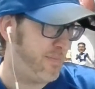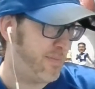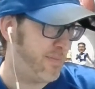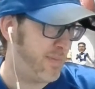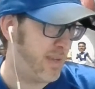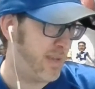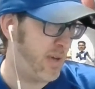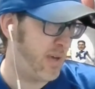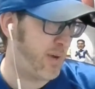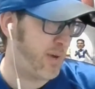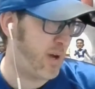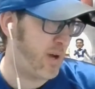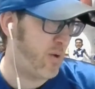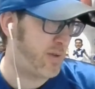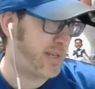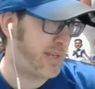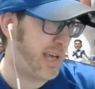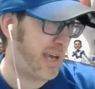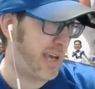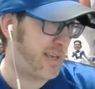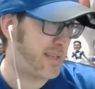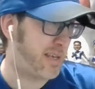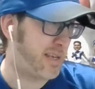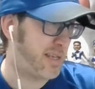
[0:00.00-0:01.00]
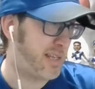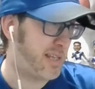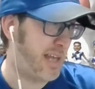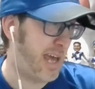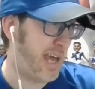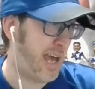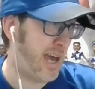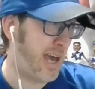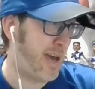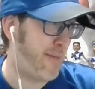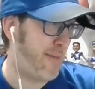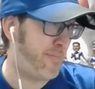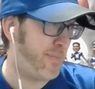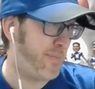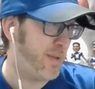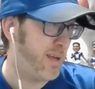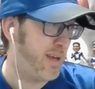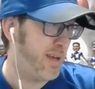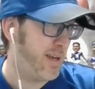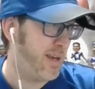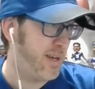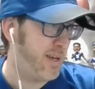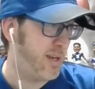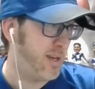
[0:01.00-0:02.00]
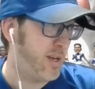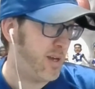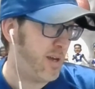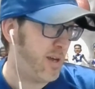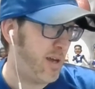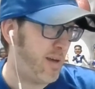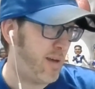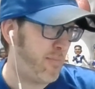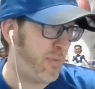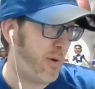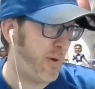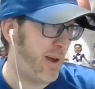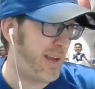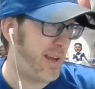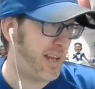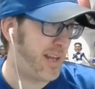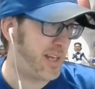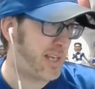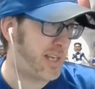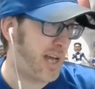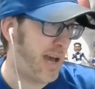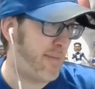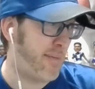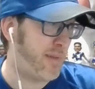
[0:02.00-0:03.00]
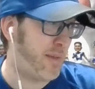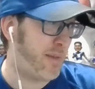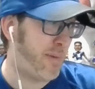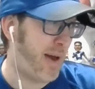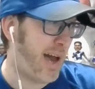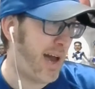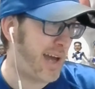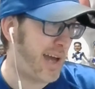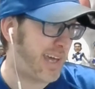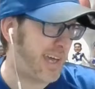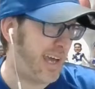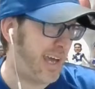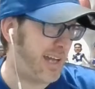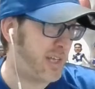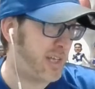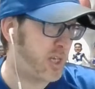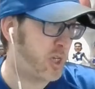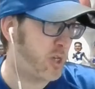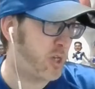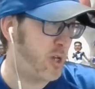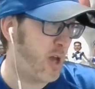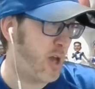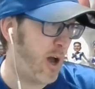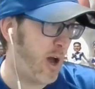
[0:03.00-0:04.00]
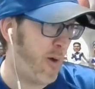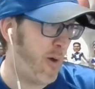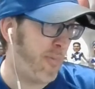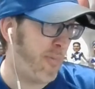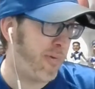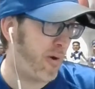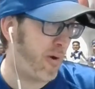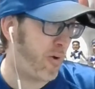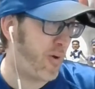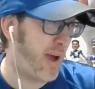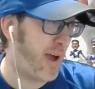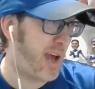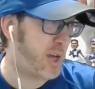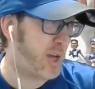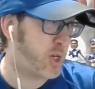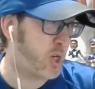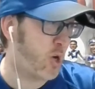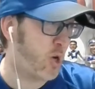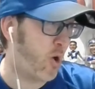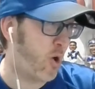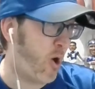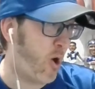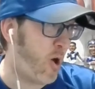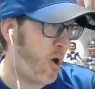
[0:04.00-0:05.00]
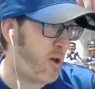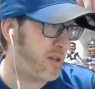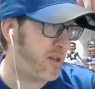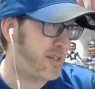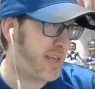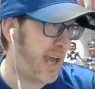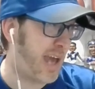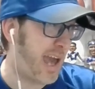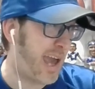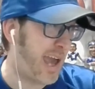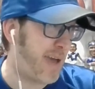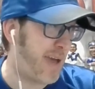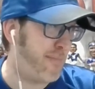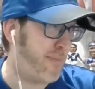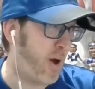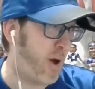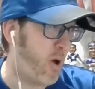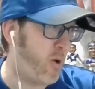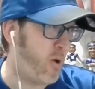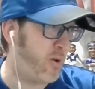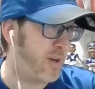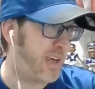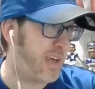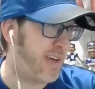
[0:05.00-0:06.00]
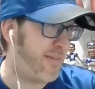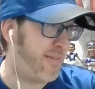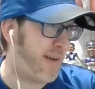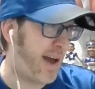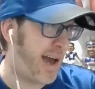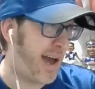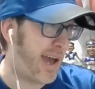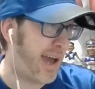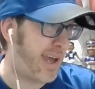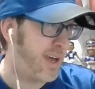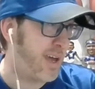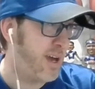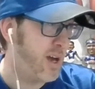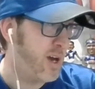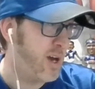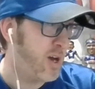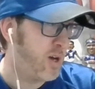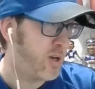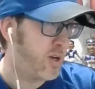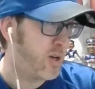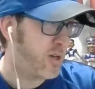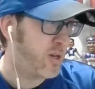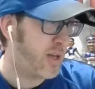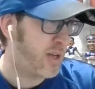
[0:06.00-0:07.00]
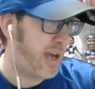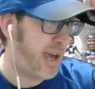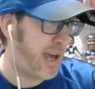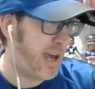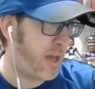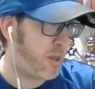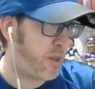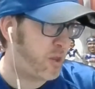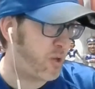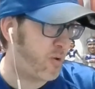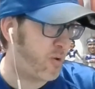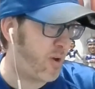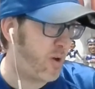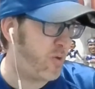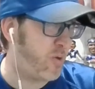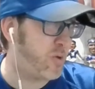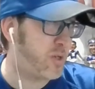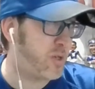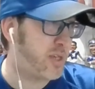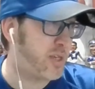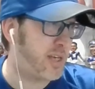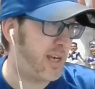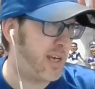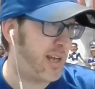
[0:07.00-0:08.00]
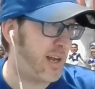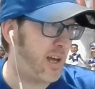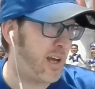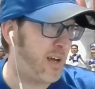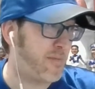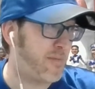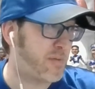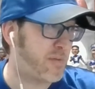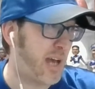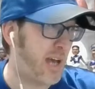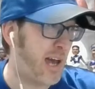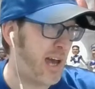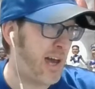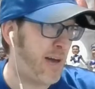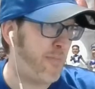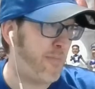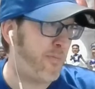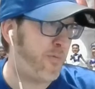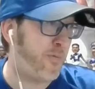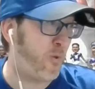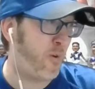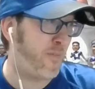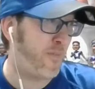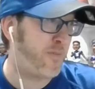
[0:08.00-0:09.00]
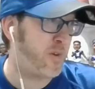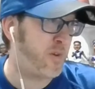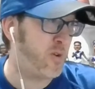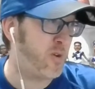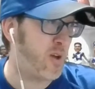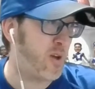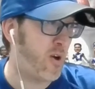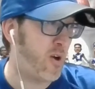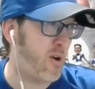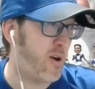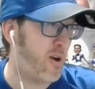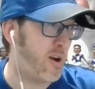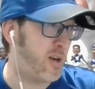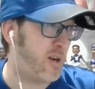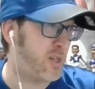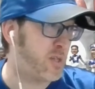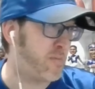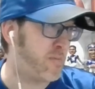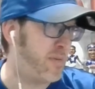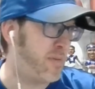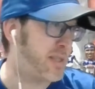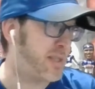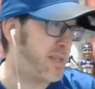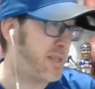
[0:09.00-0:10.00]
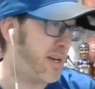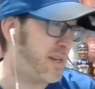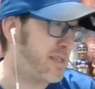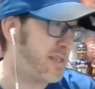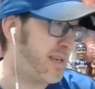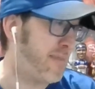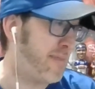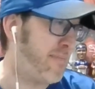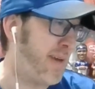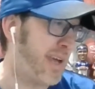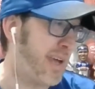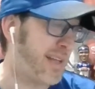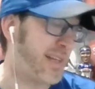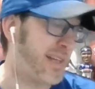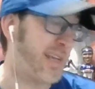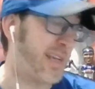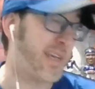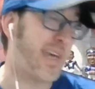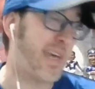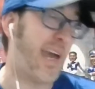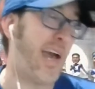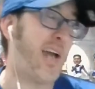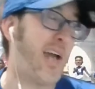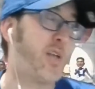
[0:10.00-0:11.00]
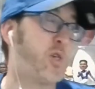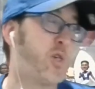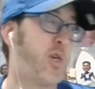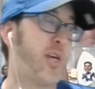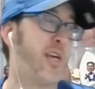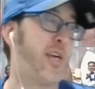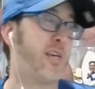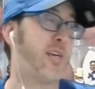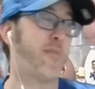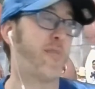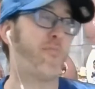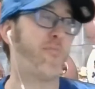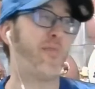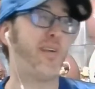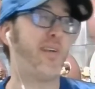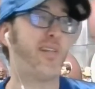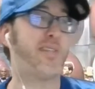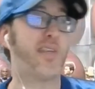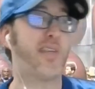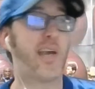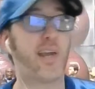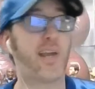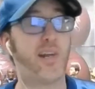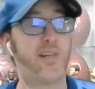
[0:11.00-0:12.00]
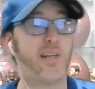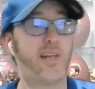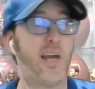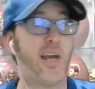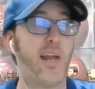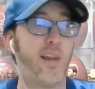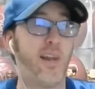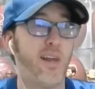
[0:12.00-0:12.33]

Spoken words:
Here we go. Takes the snap. Plenty of time in the pockets. No pressure all day. Bo Levi. And throws it up top for a few yards. But doesn't make the catch. Incomplete second.